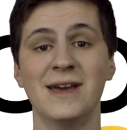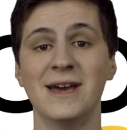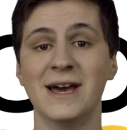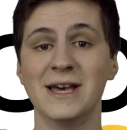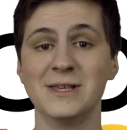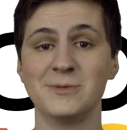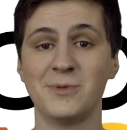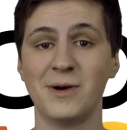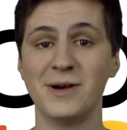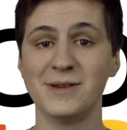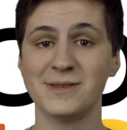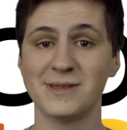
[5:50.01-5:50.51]

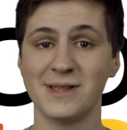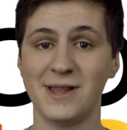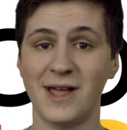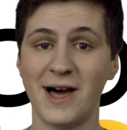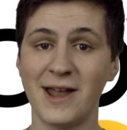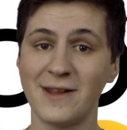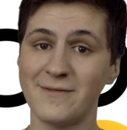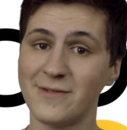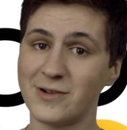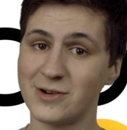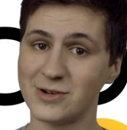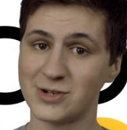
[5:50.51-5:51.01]
as well as a
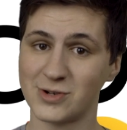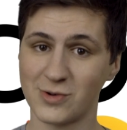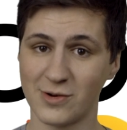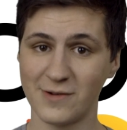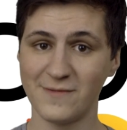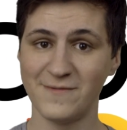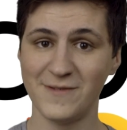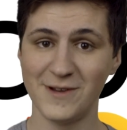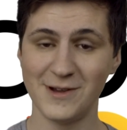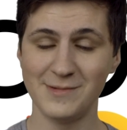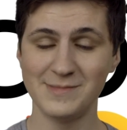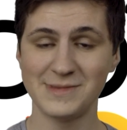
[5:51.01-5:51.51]
lot of our
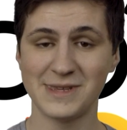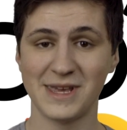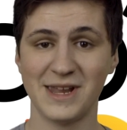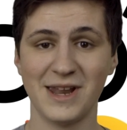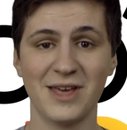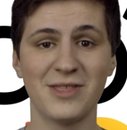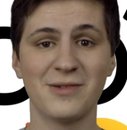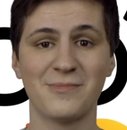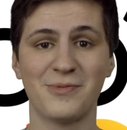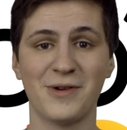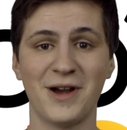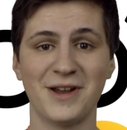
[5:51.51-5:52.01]
short films and
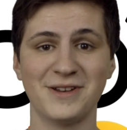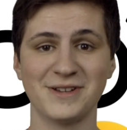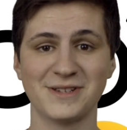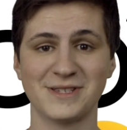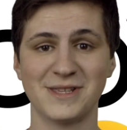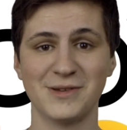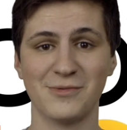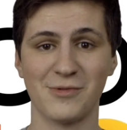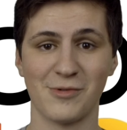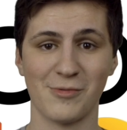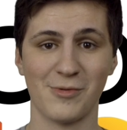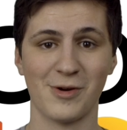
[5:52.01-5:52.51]
other projects
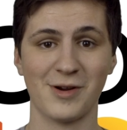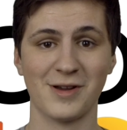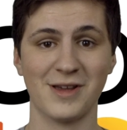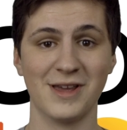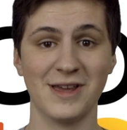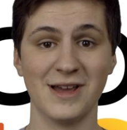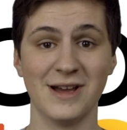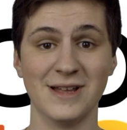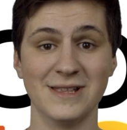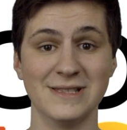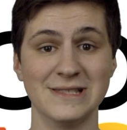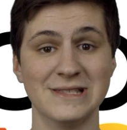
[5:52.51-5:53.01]
that we're
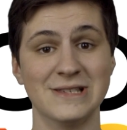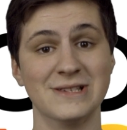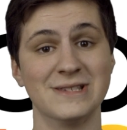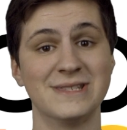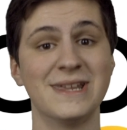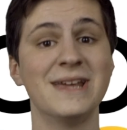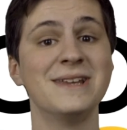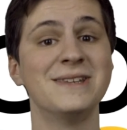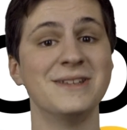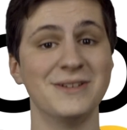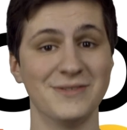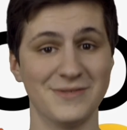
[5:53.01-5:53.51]
working on. So
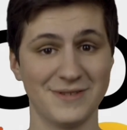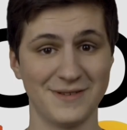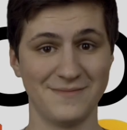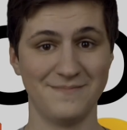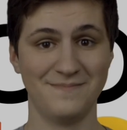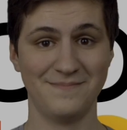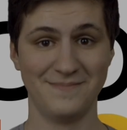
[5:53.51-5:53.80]
stay tuned.